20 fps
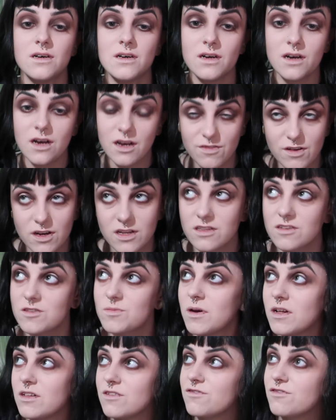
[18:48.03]
I've had this
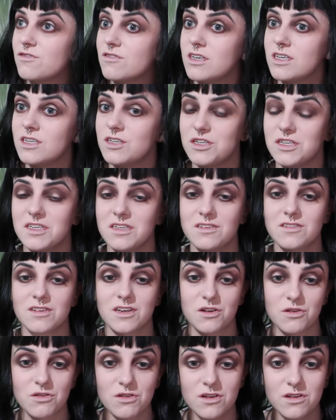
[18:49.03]
palette for ages. I
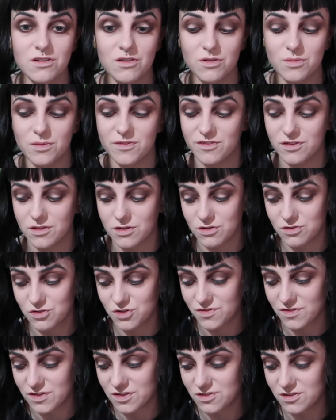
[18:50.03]
got it all before the
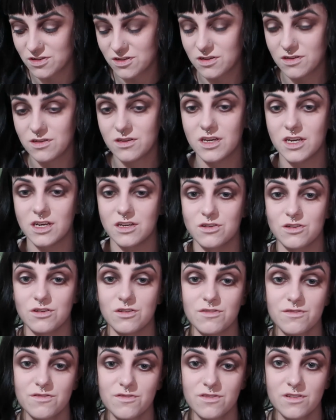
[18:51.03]
controversy kicked
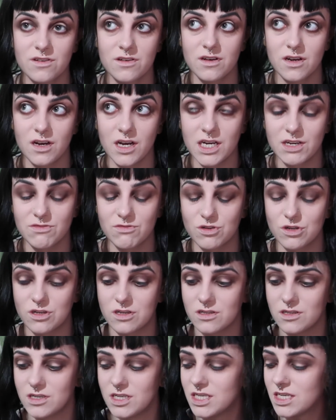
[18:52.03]
off,
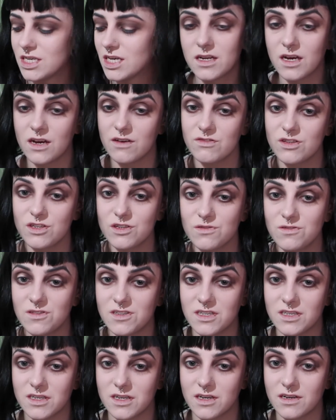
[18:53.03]
ironically, and I haven't used it
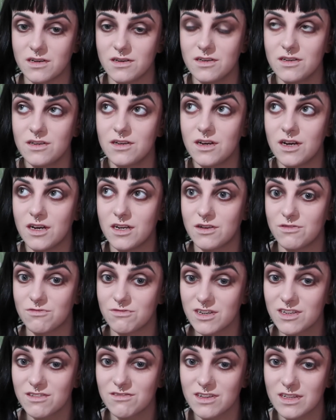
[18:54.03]
yet, and I
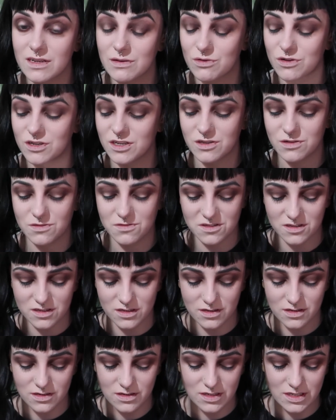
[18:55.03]
really want to use
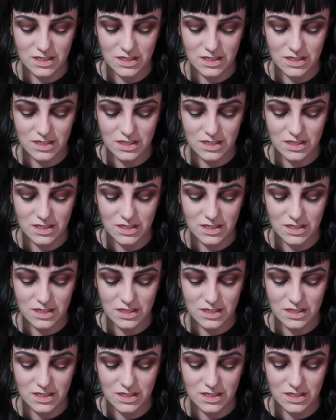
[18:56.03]
it.